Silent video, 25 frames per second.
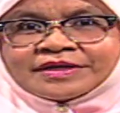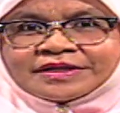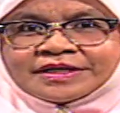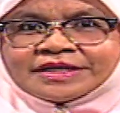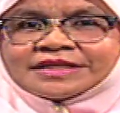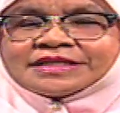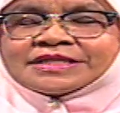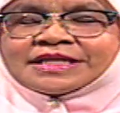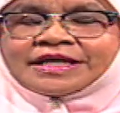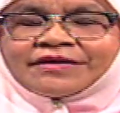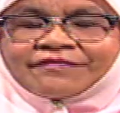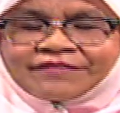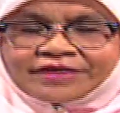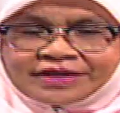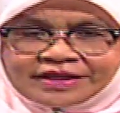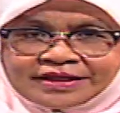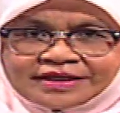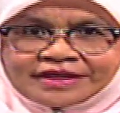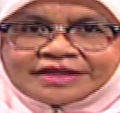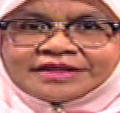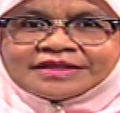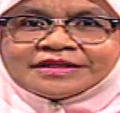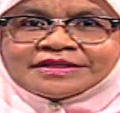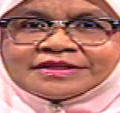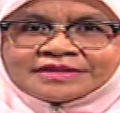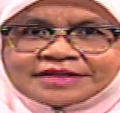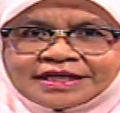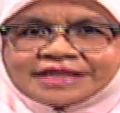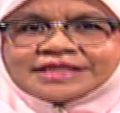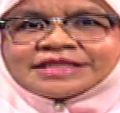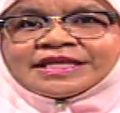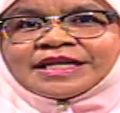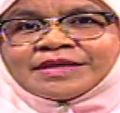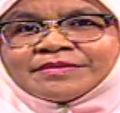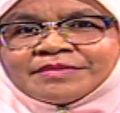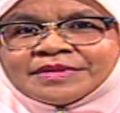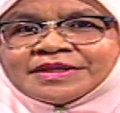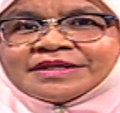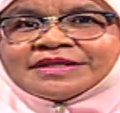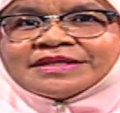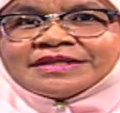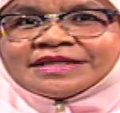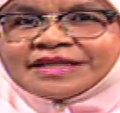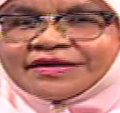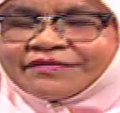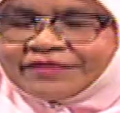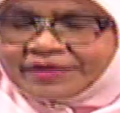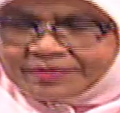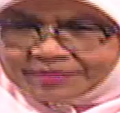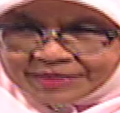the seventeenth Sustainable
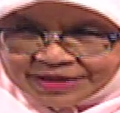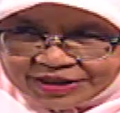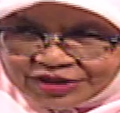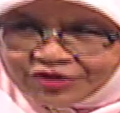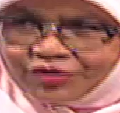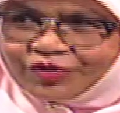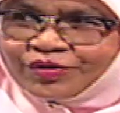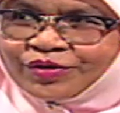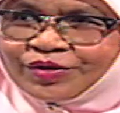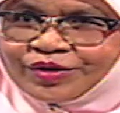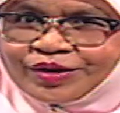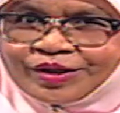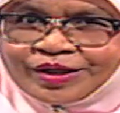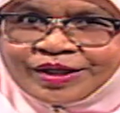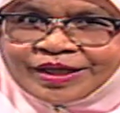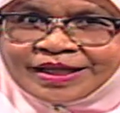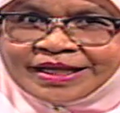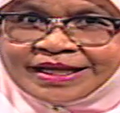Development Goal.